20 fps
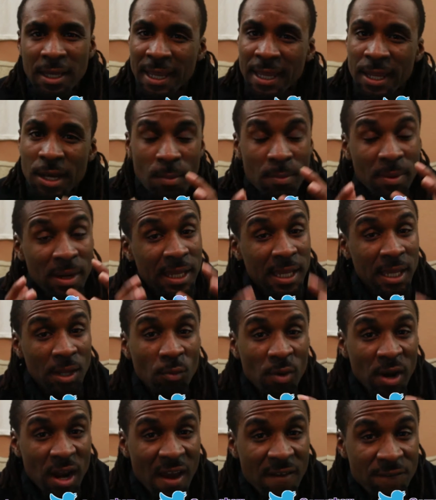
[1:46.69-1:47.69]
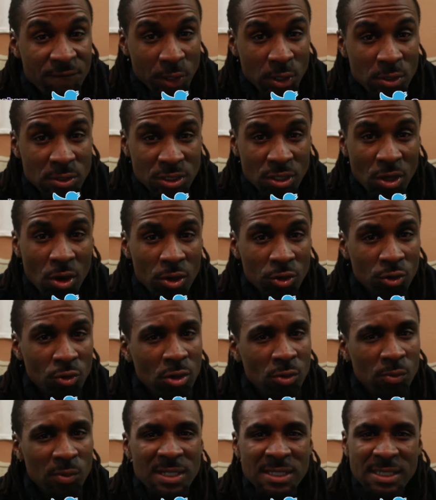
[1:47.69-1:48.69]
in the beginning when i first started
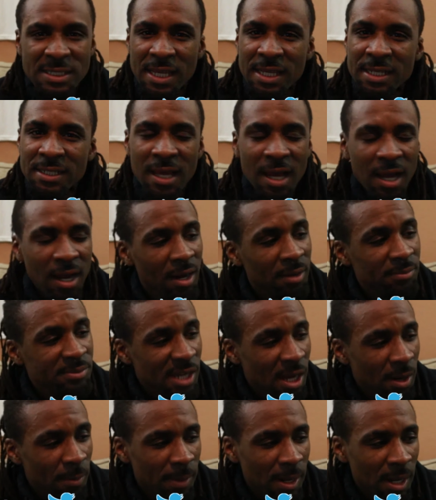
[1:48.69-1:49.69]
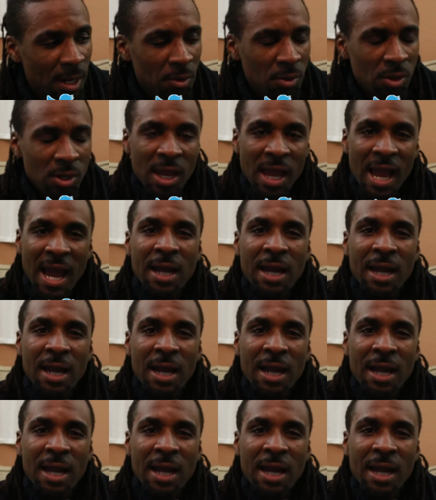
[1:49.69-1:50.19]
doing real estate dog i'm talking about